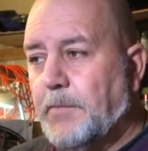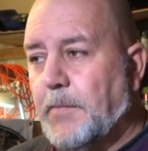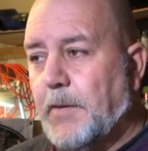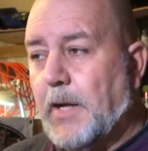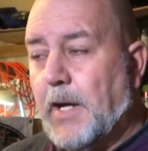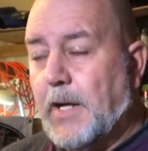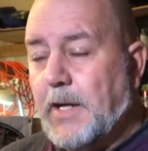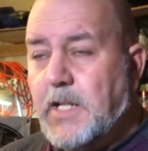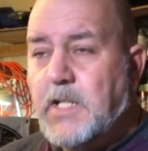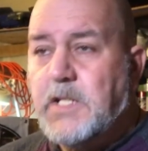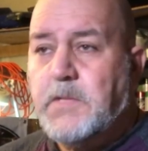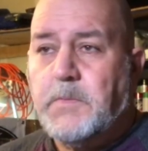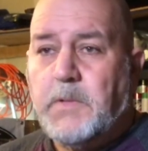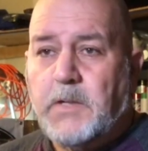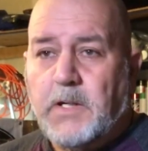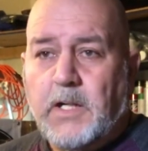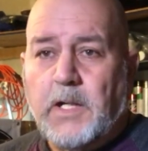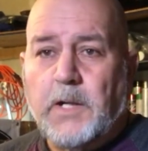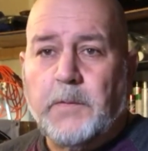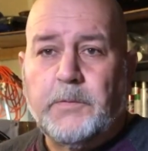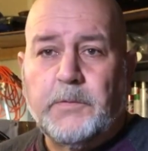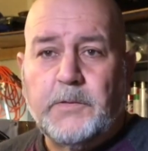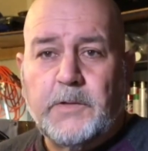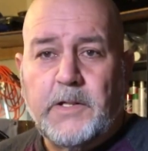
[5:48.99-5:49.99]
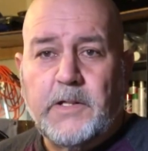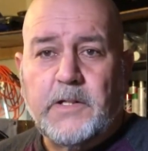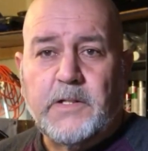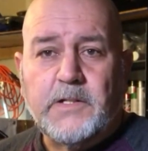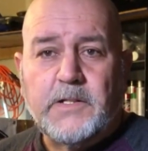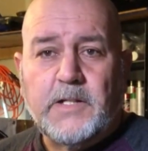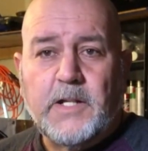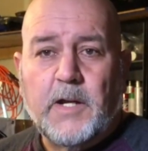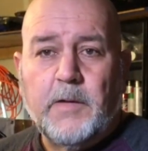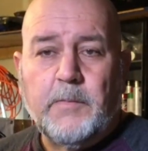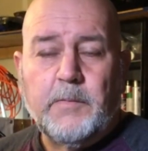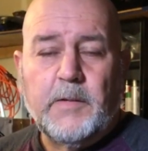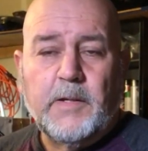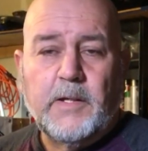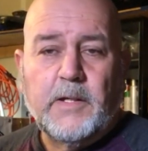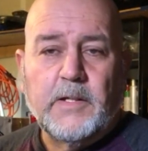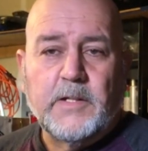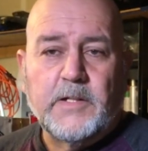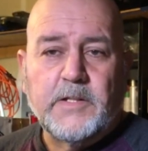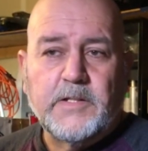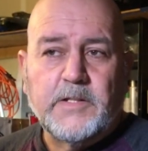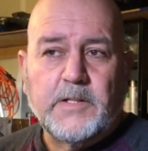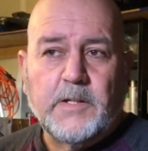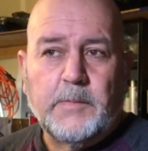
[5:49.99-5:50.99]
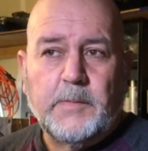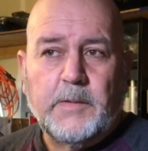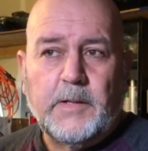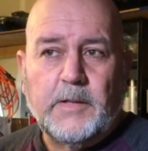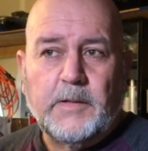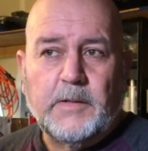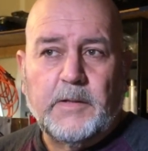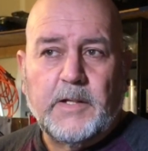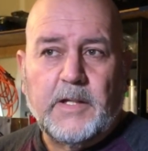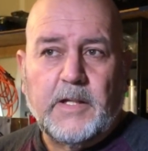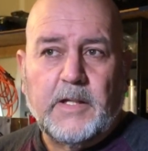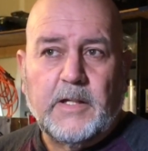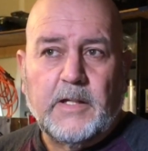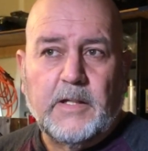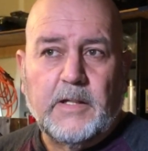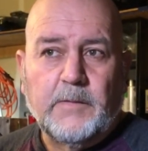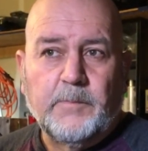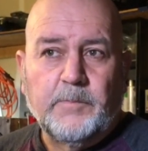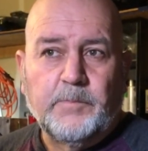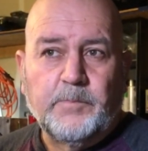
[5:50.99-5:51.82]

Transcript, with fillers: I guess it's been a couple years now because I mean the